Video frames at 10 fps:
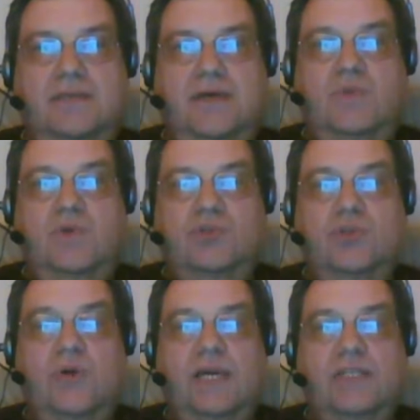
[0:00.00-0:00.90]
I'm not
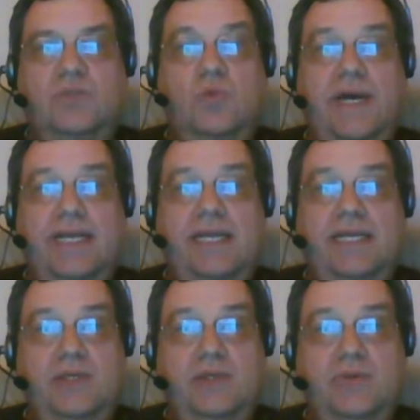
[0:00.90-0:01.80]
sure that's widely
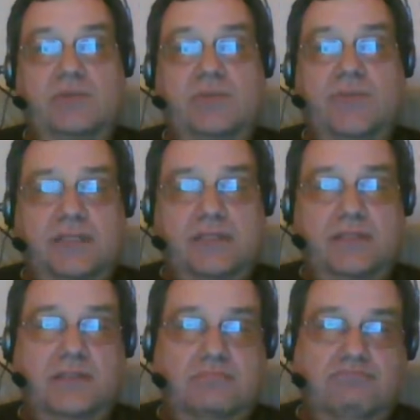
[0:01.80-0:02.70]
used, but
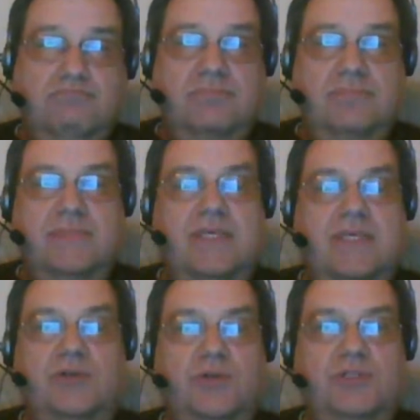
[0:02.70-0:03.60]
that
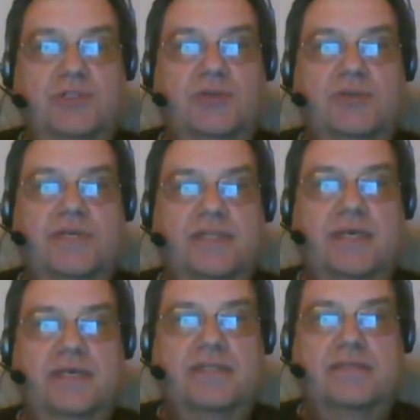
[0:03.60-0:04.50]
you could use it in
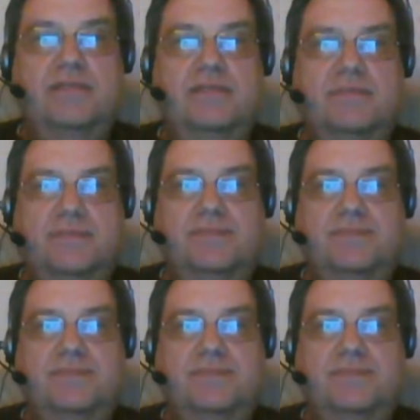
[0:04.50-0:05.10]
that sense.